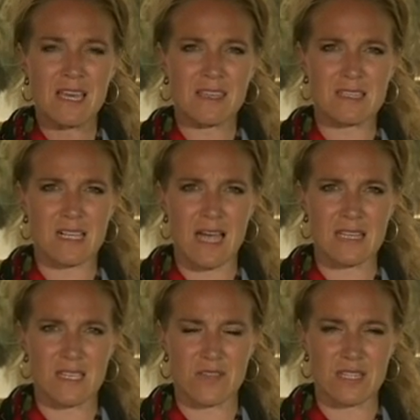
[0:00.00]
these
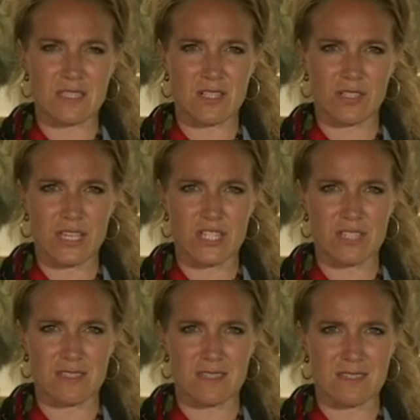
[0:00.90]
kinds of
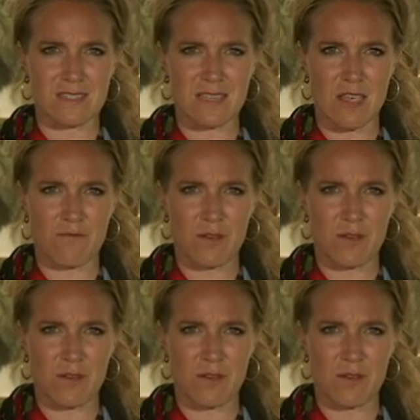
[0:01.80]
installations safe.